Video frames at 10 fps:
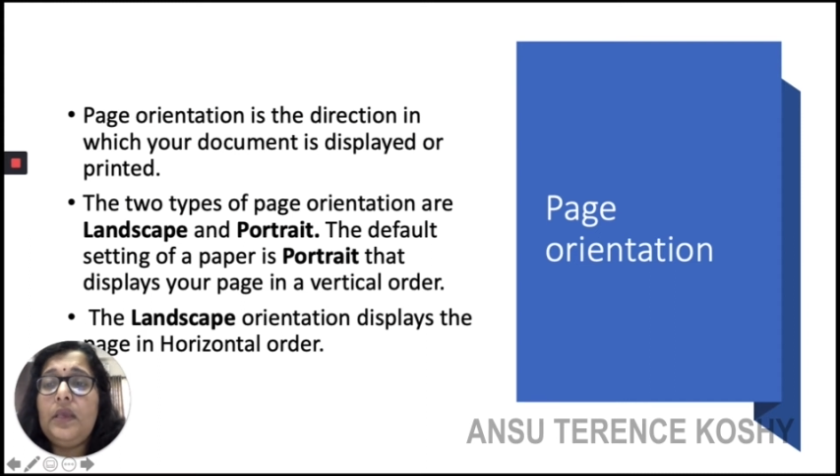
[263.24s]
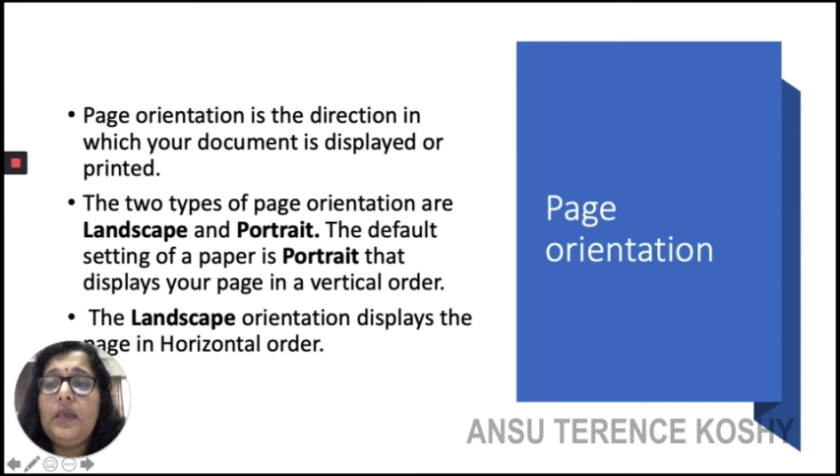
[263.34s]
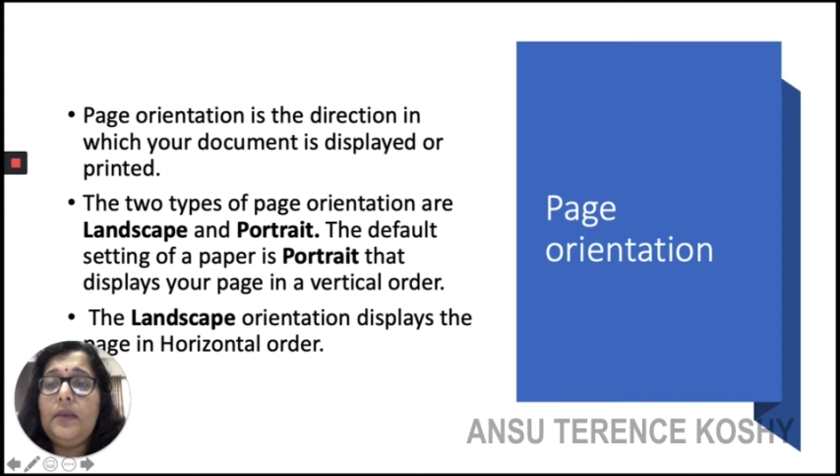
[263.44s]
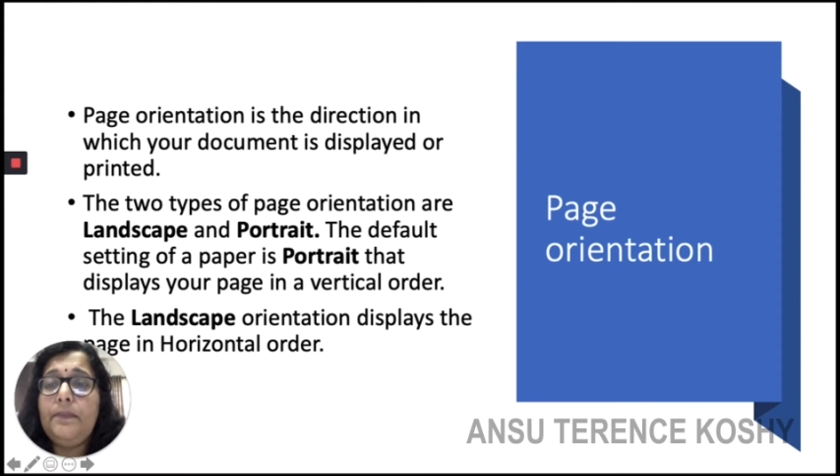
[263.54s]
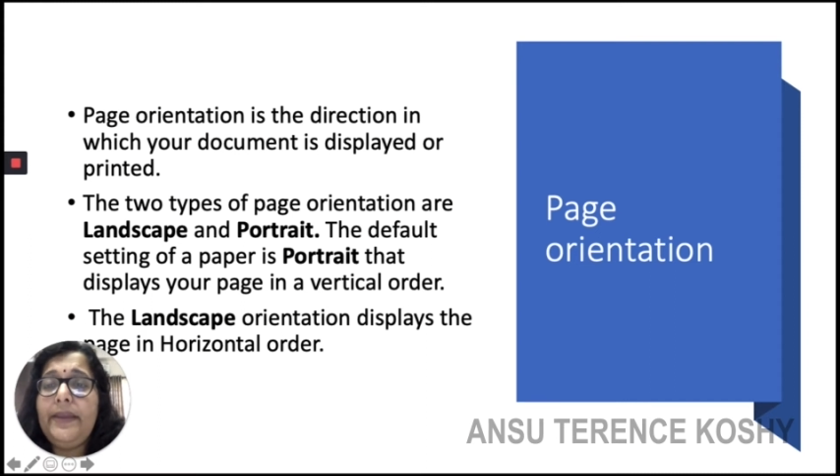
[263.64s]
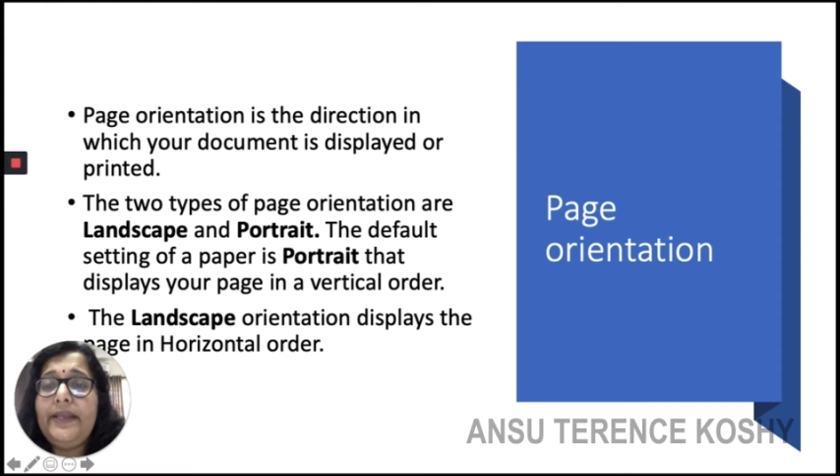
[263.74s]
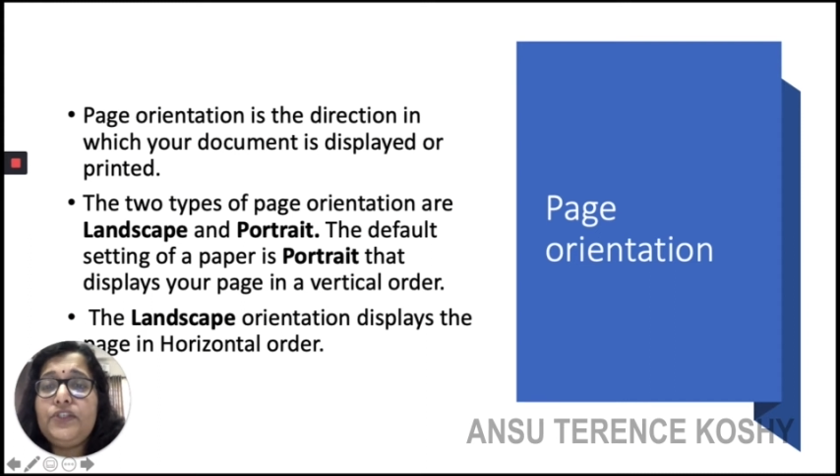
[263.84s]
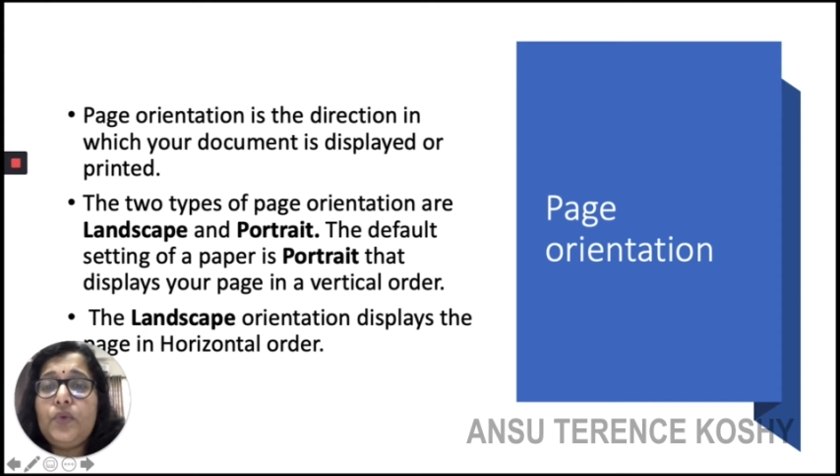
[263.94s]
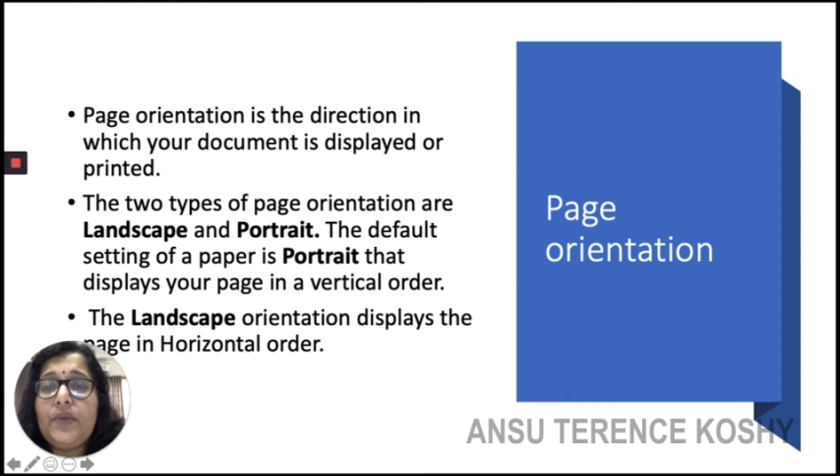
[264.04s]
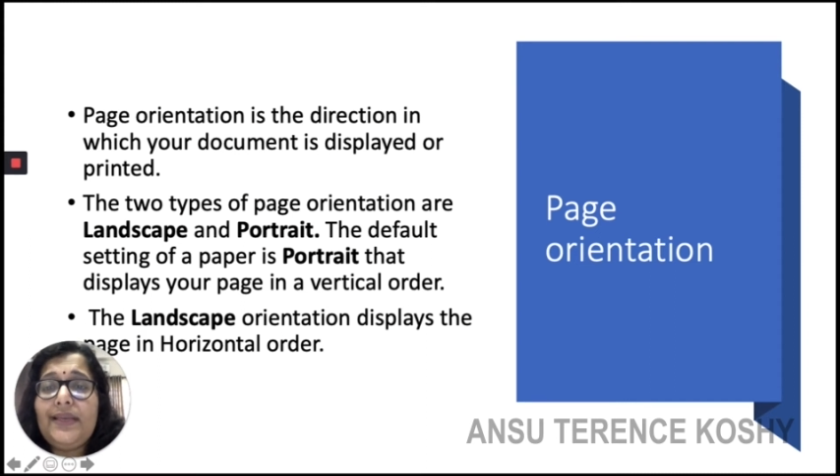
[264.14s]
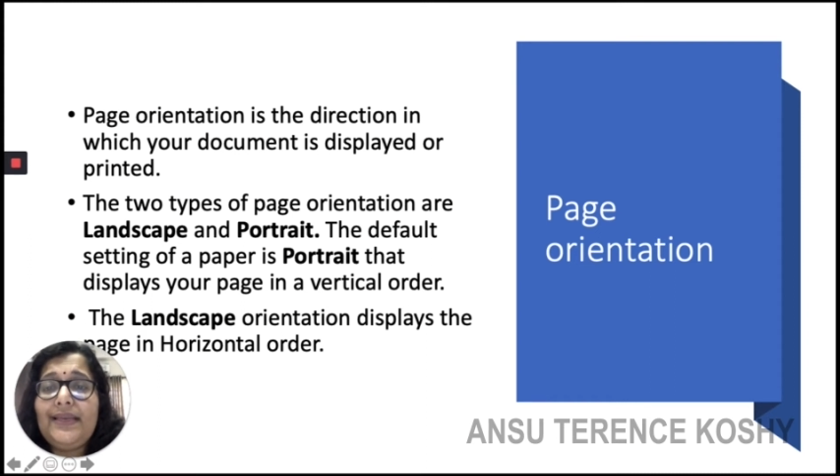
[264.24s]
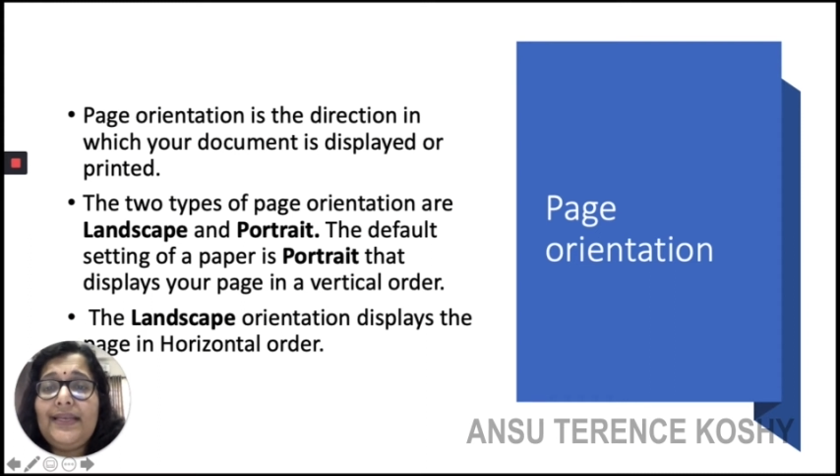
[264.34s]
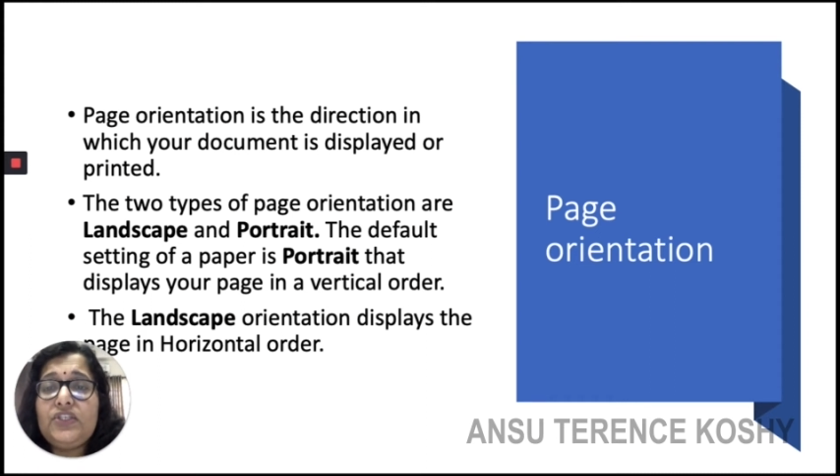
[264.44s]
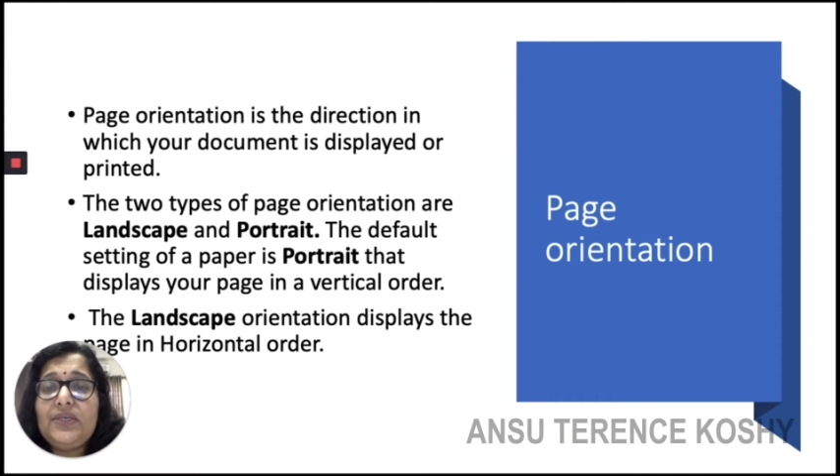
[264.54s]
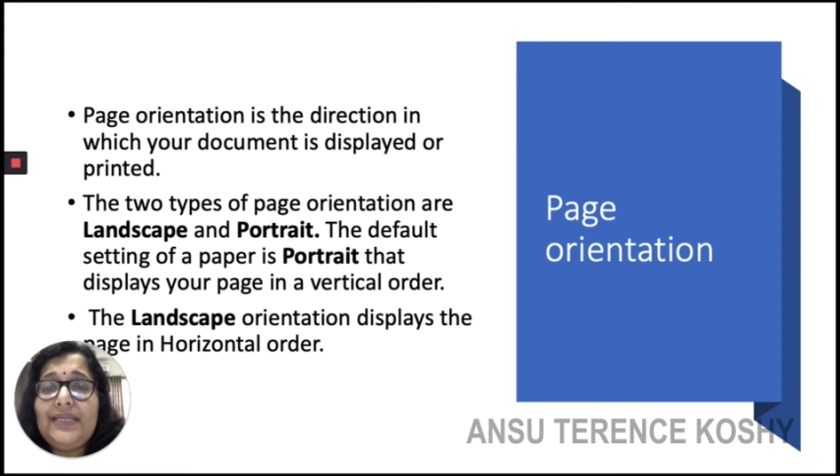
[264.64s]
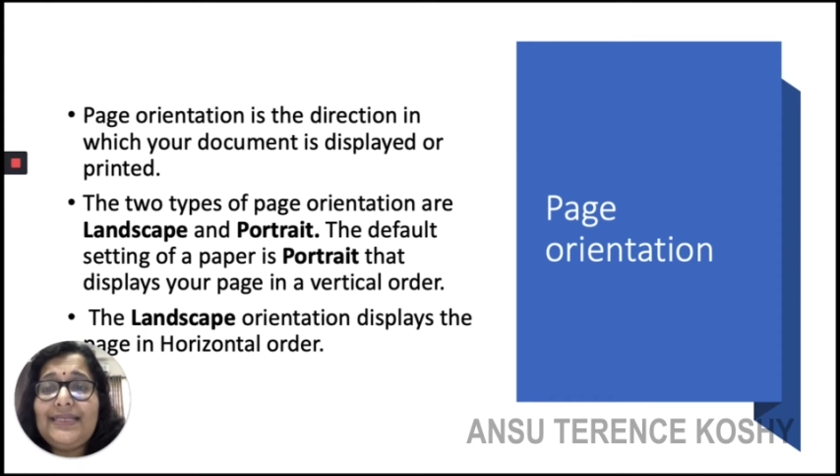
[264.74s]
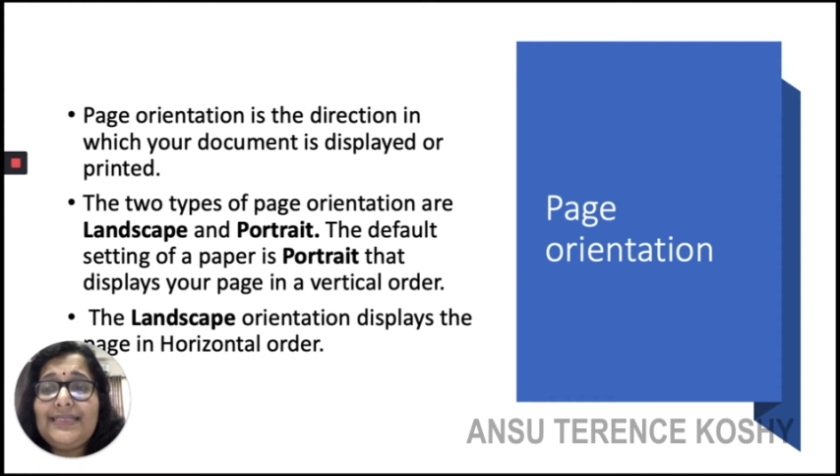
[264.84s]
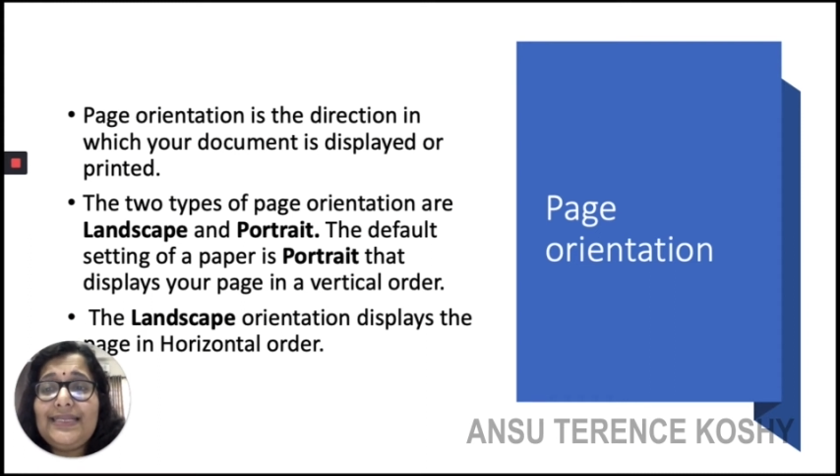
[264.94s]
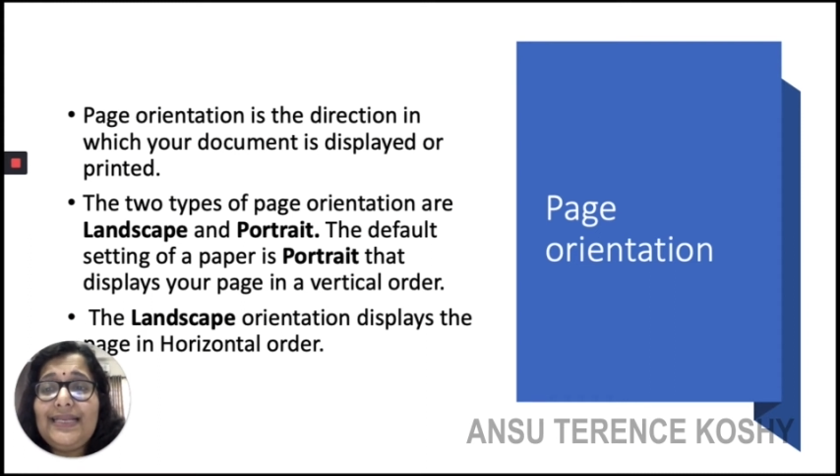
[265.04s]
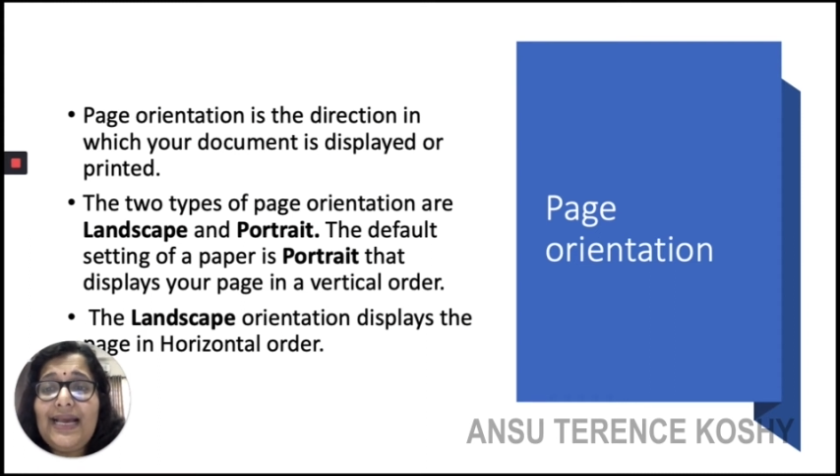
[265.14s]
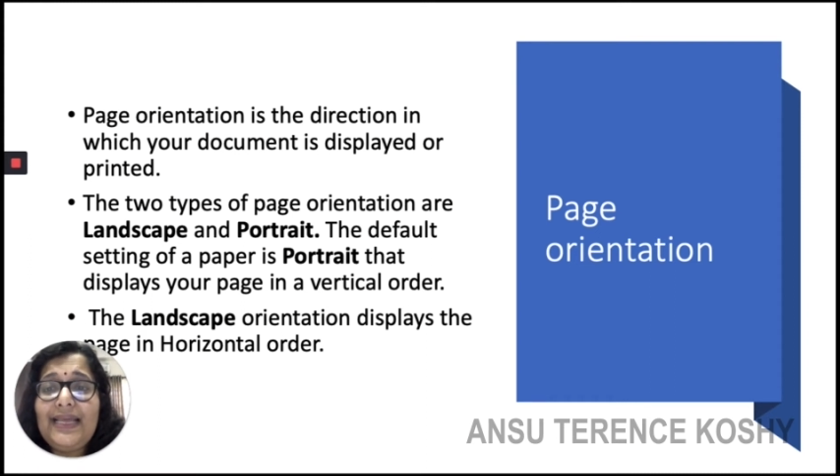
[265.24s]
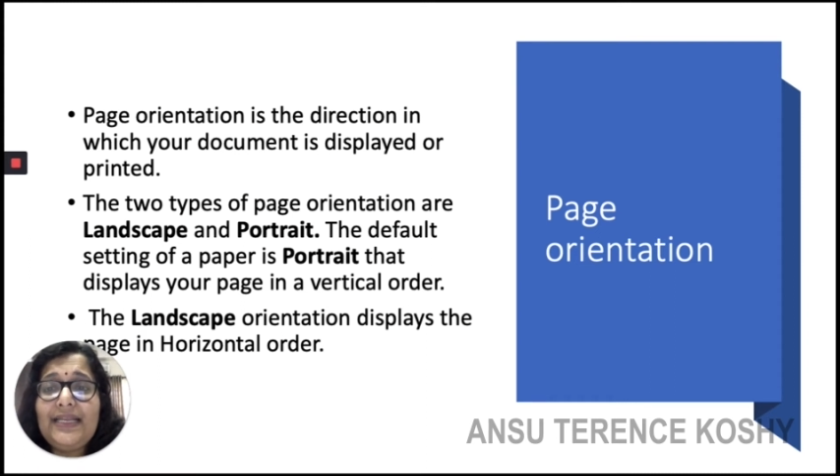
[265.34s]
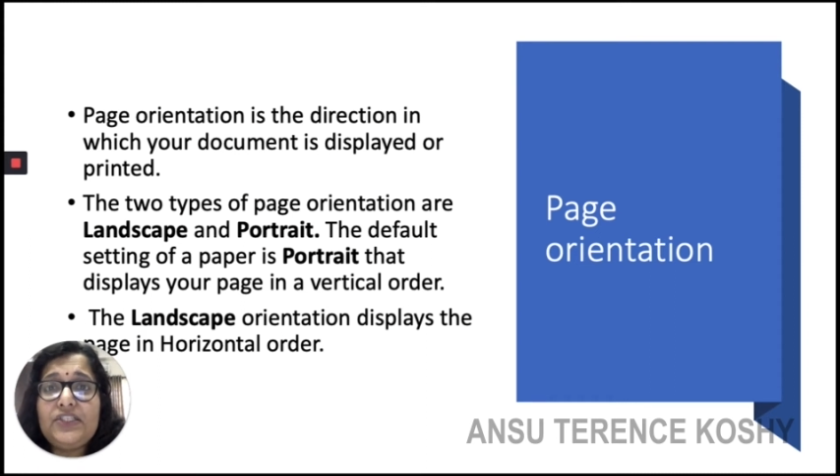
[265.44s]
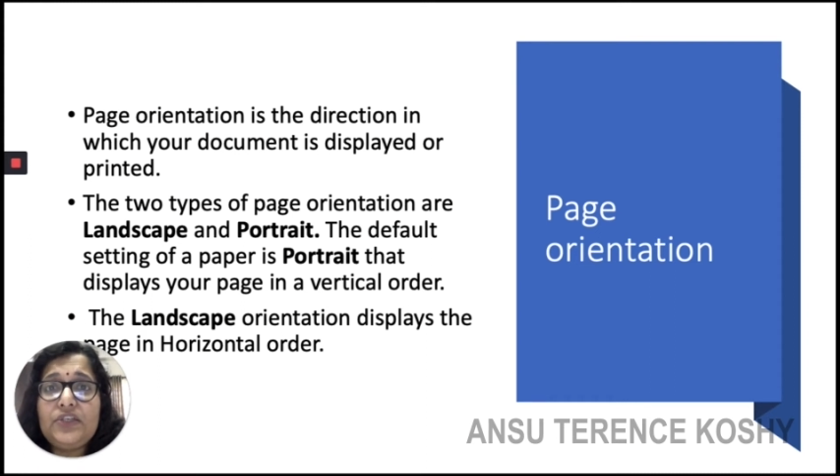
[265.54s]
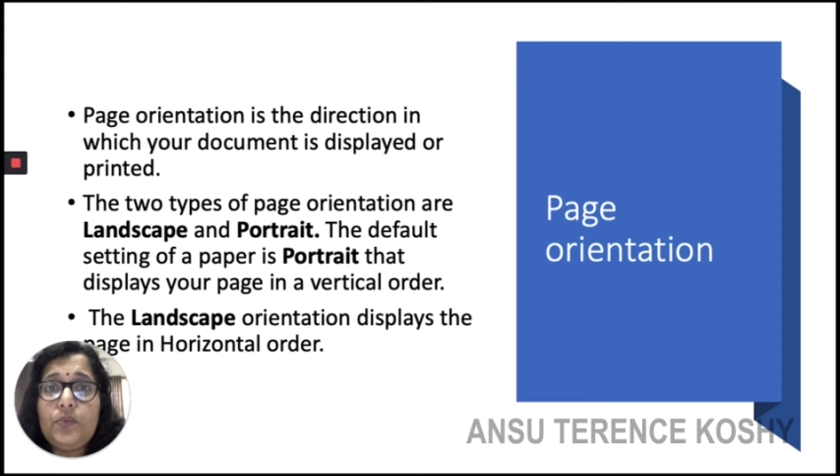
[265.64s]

Page orientation is the direction